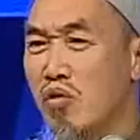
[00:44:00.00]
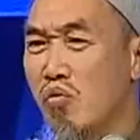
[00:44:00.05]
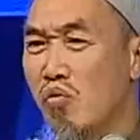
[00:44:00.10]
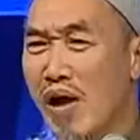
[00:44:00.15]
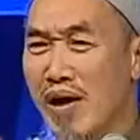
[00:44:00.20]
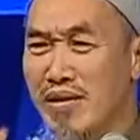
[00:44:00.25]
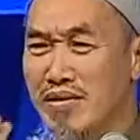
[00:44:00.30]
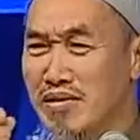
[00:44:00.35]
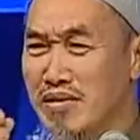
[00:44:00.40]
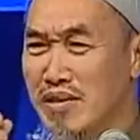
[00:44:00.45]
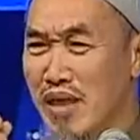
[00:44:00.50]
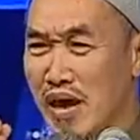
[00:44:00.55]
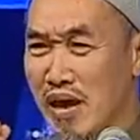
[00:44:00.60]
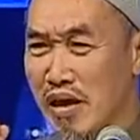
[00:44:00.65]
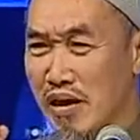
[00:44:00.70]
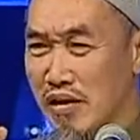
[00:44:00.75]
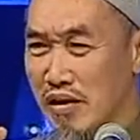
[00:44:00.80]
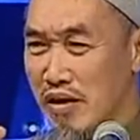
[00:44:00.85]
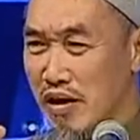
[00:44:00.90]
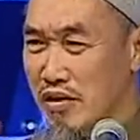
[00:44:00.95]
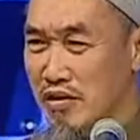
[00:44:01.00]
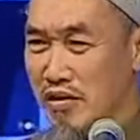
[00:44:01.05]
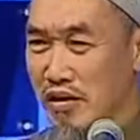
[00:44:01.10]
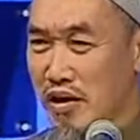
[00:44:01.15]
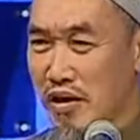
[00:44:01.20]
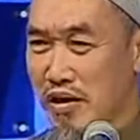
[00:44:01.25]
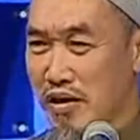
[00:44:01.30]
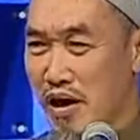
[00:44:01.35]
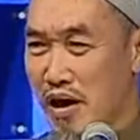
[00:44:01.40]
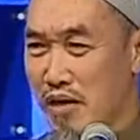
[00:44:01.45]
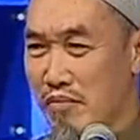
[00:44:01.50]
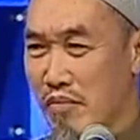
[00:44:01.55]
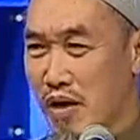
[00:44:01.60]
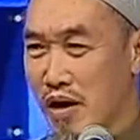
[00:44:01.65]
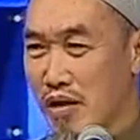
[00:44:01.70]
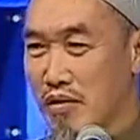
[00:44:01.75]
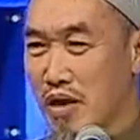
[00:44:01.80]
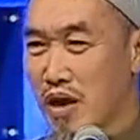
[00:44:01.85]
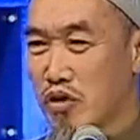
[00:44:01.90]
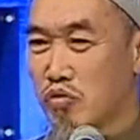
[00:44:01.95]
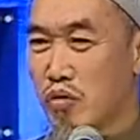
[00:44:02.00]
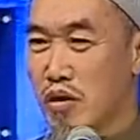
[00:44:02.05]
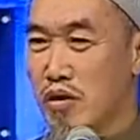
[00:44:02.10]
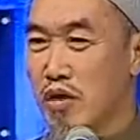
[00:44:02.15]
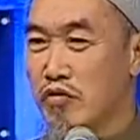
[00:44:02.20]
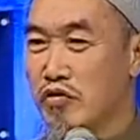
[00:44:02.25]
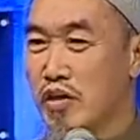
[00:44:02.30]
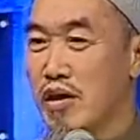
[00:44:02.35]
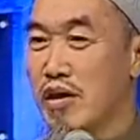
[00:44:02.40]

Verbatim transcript: only one day in Qiyamah. That's why